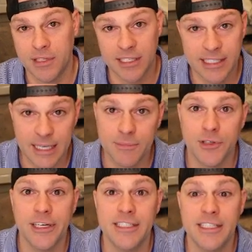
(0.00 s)
The skip
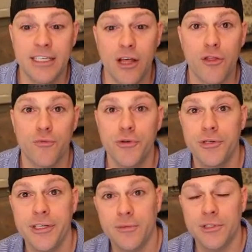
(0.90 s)
tracing through
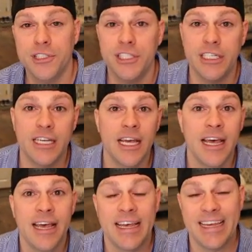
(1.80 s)
Deal Machine
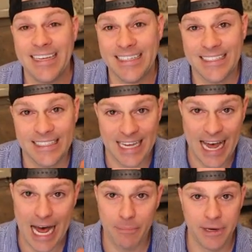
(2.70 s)
is
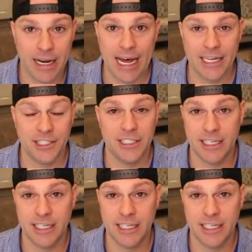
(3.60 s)
top notch.